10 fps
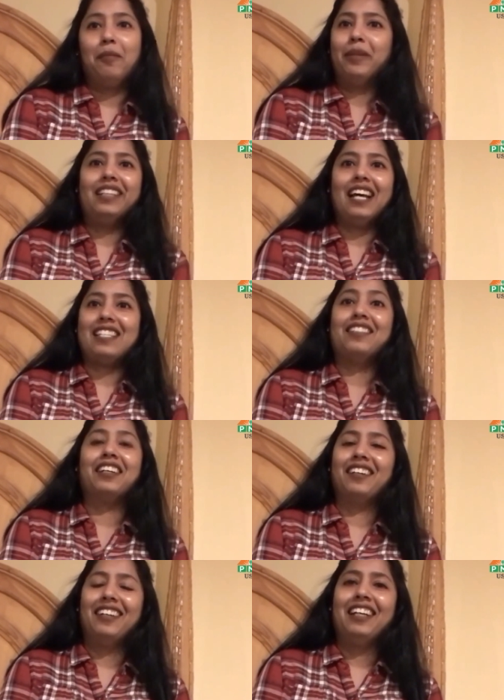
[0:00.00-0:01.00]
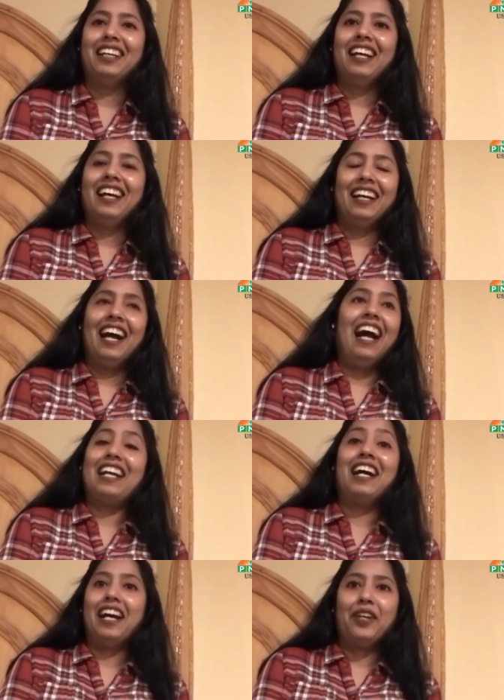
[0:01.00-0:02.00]
But that's the,
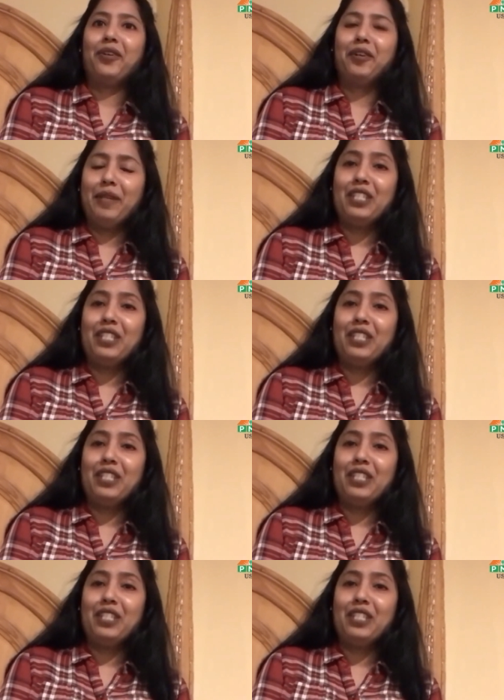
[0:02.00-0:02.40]
I couldn't